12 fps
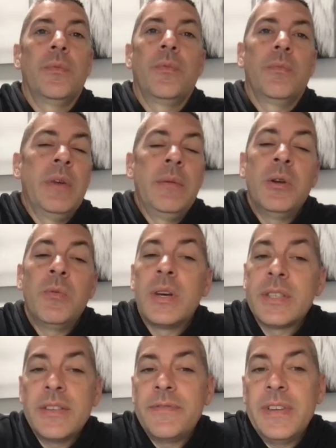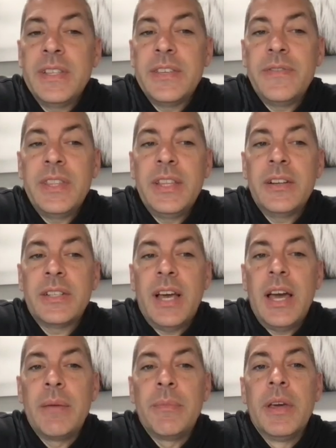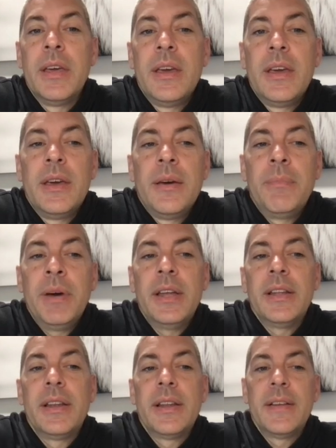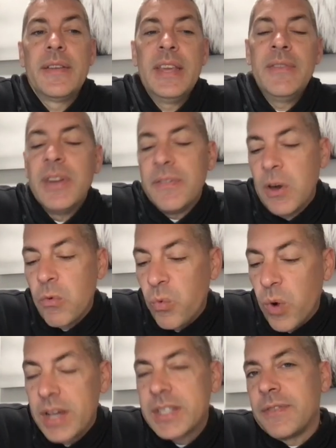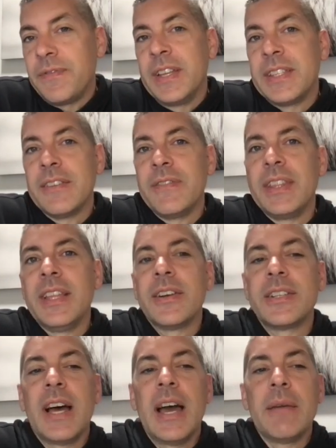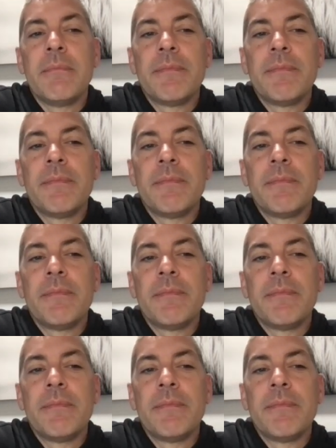Maybe it wasn't offensive in their time. But even if it was offensive in their time,